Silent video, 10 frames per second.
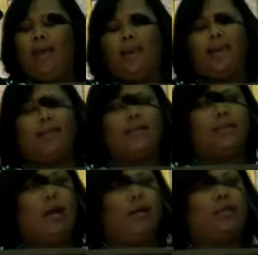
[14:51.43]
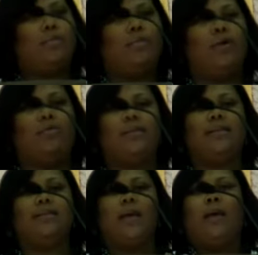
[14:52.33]
And as he talked to
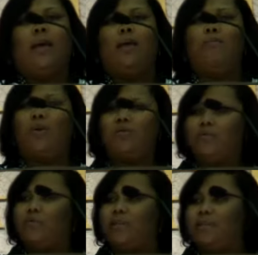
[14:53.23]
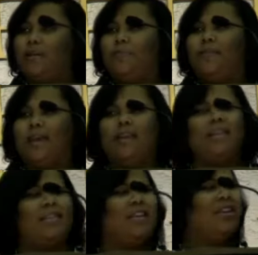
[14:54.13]
Moses, and Moses was upset, he